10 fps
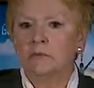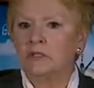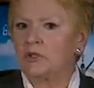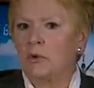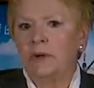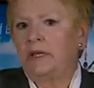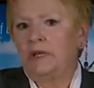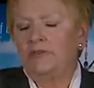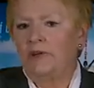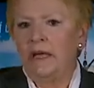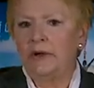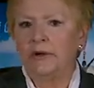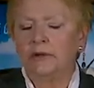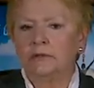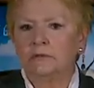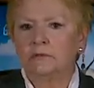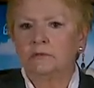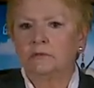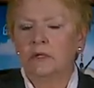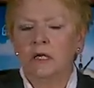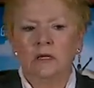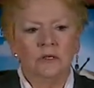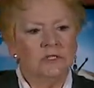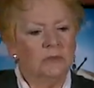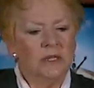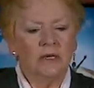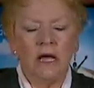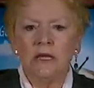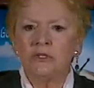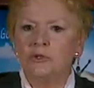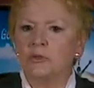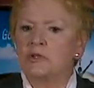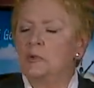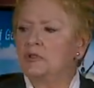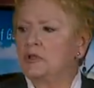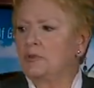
It's already a fire. Some of the guys who were supposed to